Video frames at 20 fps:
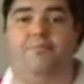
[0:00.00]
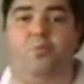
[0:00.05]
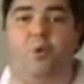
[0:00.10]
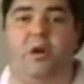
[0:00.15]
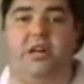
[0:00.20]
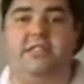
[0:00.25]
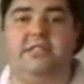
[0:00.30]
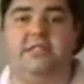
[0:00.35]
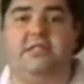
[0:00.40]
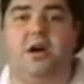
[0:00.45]

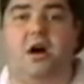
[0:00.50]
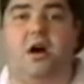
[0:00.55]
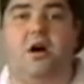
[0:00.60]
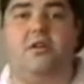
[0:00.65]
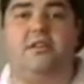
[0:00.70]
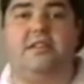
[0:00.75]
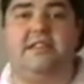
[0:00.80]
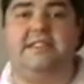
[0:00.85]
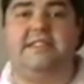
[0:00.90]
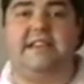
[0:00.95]
When it's
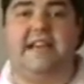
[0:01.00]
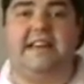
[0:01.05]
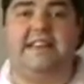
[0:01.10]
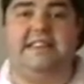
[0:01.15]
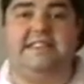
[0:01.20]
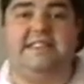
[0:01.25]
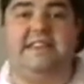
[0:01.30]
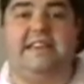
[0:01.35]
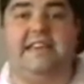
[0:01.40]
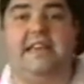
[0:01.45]
dark, this
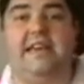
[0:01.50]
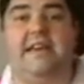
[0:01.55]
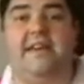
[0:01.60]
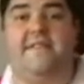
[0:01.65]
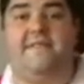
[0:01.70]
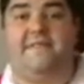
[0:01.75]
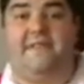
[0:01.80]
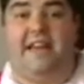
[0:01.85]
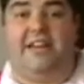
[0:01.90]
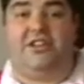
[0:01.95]
LED
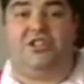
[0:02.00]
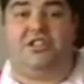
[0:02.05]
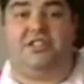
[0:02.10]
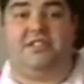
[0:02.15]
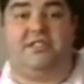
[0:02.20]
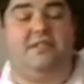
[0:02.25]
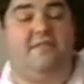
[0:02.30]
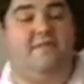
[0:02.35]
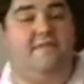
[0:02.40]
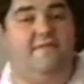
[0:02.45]

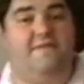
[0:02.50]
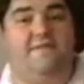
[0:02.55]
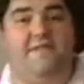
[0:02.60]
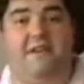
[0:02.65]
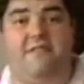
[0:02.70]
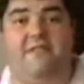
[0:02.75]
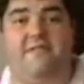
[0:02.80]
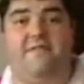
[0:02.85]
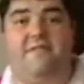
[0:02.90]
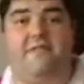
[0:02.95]
flashes.
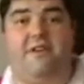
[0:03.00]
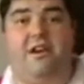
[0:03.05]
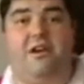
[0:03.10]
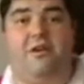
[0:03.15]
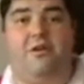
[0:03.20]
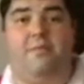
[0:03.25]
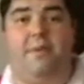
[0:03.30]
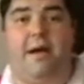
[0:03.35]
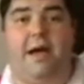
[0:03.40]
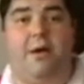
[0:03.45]
Very, very
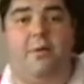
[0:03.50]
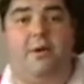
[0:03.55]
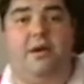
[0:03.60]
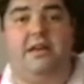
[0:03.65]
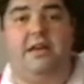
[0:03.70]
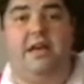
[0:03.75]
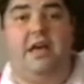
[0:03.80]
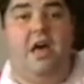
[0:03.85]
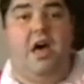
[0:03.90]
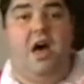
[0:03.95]
low
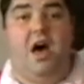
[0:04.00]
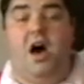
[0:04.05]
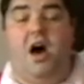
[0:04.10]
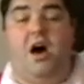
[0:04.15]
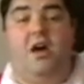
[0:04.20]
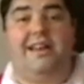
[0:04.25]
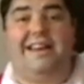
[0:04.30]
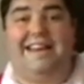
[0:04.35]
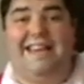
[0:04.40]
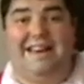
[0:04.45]
powered,
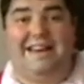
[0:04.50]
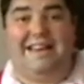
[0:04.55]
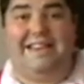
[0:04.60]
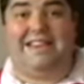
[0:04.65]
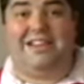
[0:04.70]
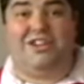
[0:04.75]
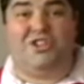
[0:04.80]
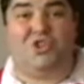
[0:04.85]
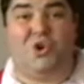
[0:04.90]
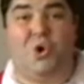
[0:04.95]
hardly
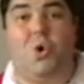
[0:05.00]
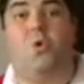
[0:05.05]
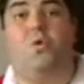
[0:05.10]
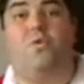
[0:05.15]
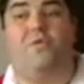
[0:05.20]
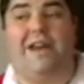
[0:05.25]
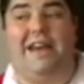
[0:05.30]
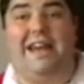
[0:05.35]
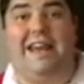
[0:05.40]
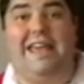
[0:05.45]
anything at all
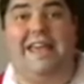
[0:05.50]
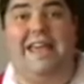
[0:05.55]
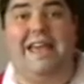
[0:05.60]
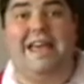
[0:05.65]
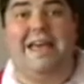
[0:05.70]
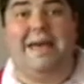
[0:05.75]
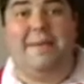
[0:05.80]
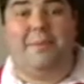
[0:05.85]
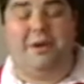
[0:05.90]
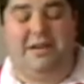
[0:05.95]
really,
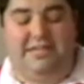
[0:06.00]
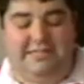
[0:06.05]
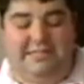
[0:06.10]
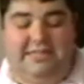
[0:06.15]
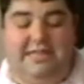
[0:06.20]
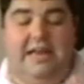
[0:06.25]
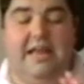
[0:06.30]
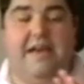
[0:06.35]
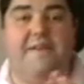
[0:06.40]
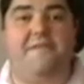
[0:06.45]
but
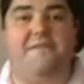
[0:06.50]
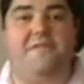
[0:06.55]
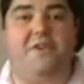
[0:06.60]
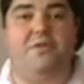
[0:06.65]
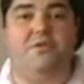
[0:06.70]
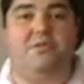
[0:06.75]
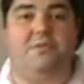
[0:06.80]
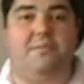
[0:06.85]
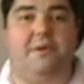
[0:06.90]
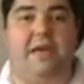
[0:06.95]
it's enough for
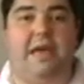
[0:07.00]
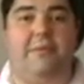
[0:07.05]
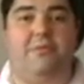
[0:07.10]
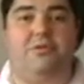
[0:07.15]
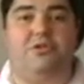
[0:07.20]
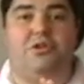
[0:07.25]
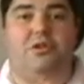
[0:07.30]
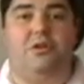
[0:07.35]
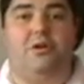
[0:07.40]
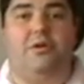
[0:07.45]
you to be
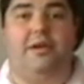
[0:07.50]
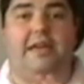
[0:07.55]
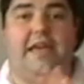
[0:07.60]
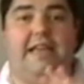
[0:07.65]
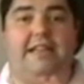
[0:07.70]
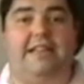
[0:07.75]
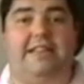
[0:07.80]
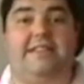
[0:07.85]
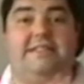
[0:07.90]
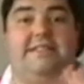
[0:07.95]
able to
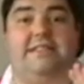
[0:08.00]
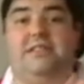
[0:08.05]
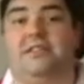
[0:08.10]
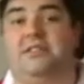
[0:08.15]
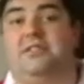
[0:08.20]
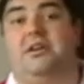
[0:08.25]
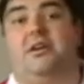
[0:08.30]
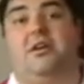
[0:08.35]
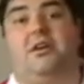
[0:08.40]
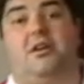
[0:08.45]
locate this in
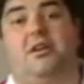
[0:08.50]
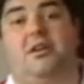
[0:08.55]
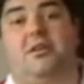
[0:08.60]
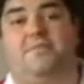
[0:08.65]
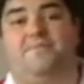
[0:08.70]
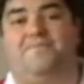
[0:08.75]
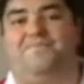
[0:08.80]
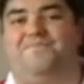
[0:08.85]
the dark.